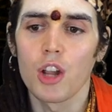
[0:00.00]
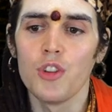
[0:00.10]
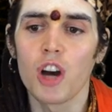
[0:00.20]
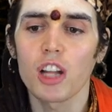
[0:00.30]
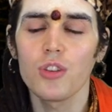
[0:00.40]

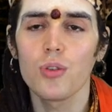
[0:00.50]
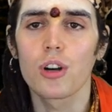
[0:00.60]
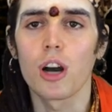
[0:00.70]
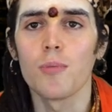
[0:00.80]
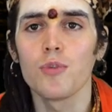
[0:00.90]
not to
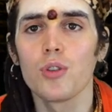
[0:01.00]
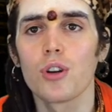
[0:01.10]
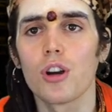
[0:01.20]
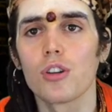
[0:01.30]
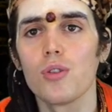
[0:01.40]
come to
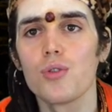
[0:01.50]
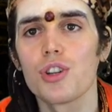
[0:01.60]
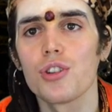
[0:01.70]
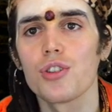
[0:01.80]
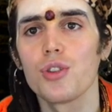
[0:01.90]

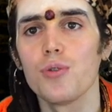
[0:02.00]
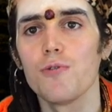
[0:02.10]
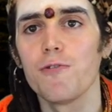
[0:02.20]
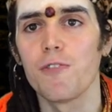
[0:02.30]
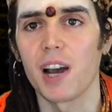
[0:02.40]
conclusions too
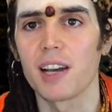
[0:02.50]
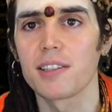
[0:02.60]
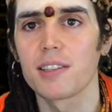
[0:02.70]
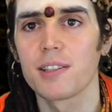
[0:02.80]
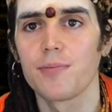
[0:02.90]

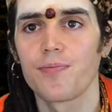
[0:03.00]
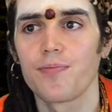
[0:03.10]
fast.